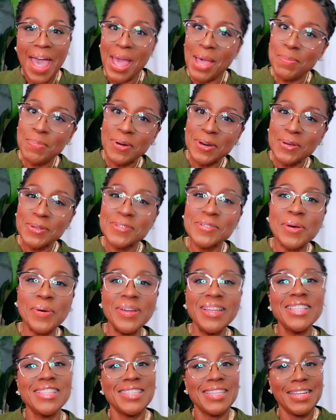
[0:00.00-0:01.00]
Hey boo, so
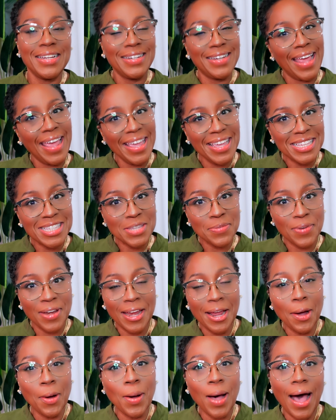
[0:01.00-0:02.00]
in today's
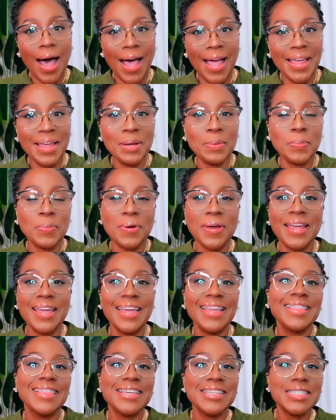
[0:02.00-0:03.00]
video, I am
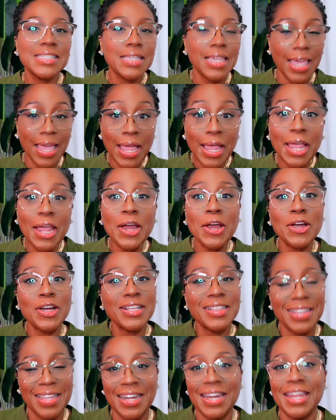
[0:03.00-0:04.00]
bringing the skincare
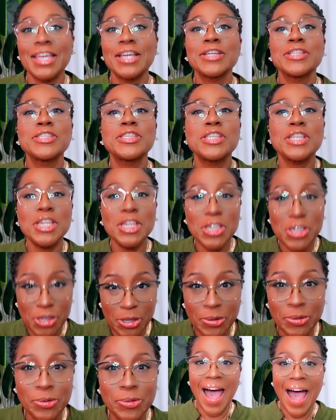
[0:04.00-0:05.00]
clinic to you.